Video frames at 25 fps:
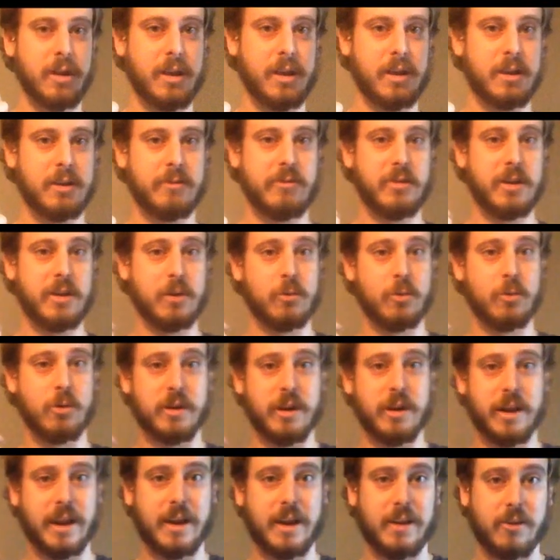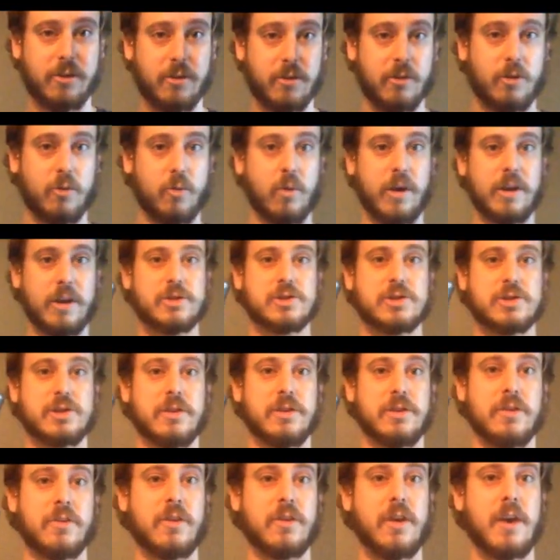And if anyone has
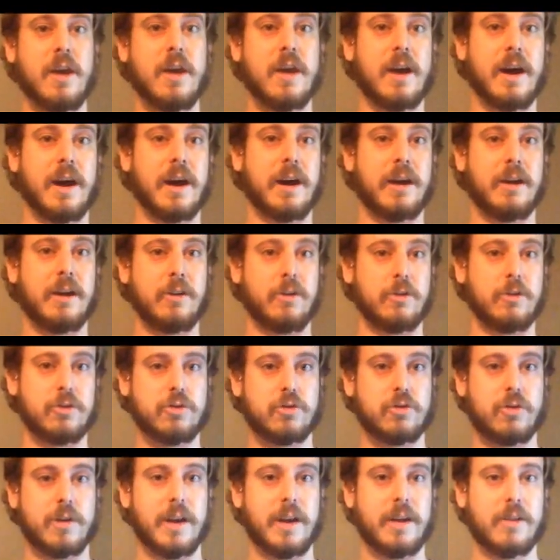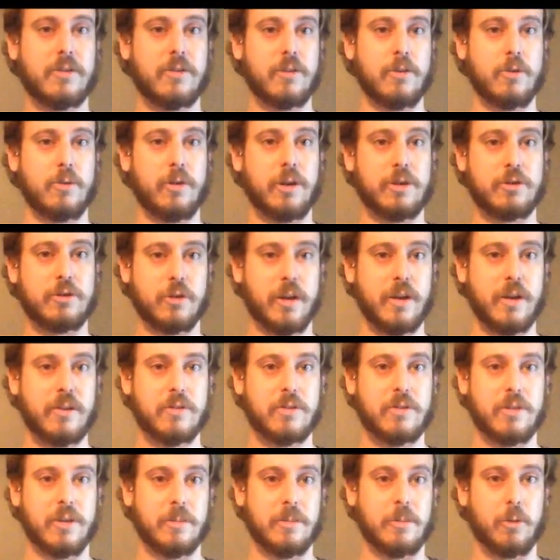questions, I'll try to
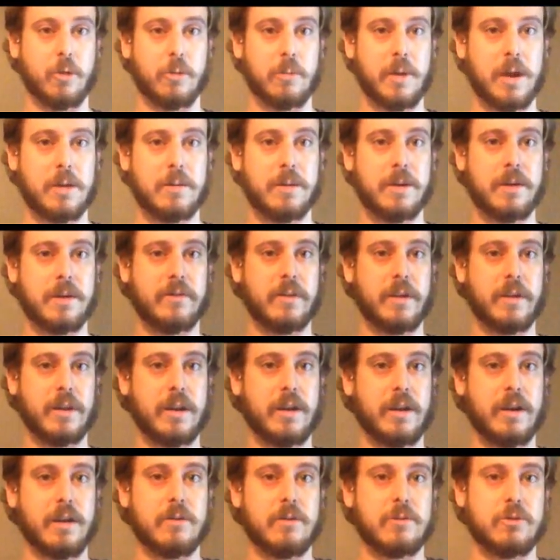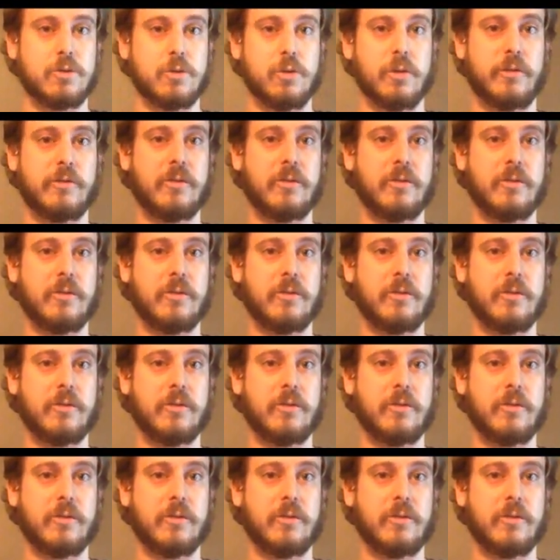address them, or maybe even do a